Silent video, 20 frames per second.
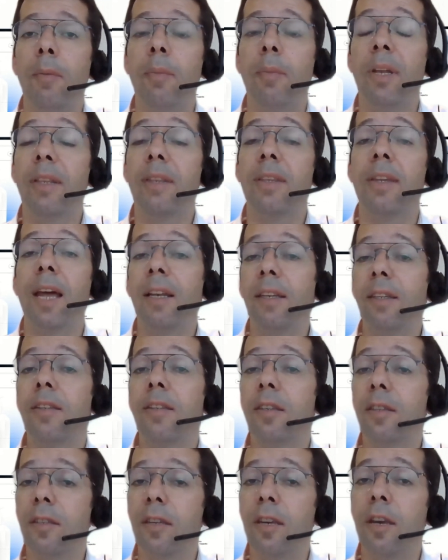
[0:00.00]
but not
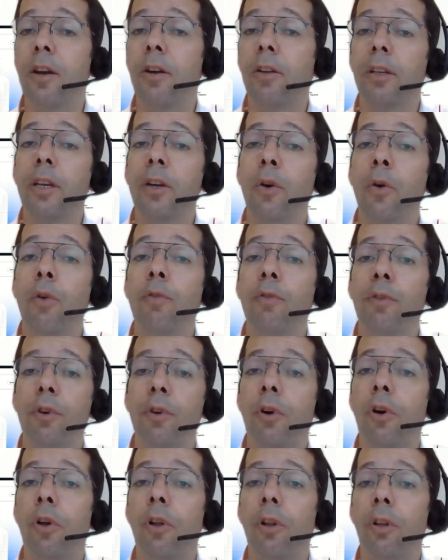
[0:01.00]
necessarily
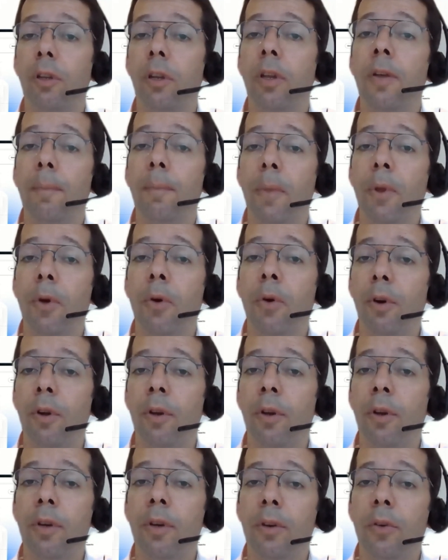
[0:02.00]
overall
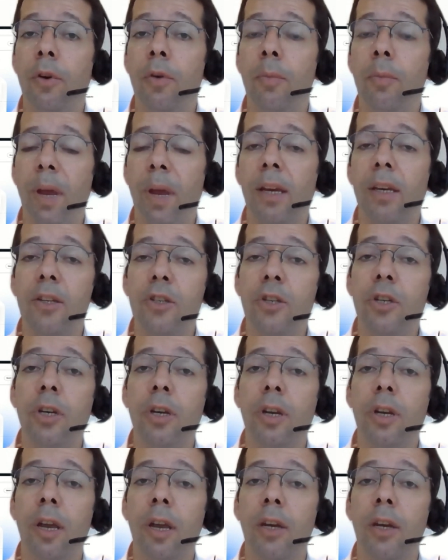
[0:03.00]
on packaging.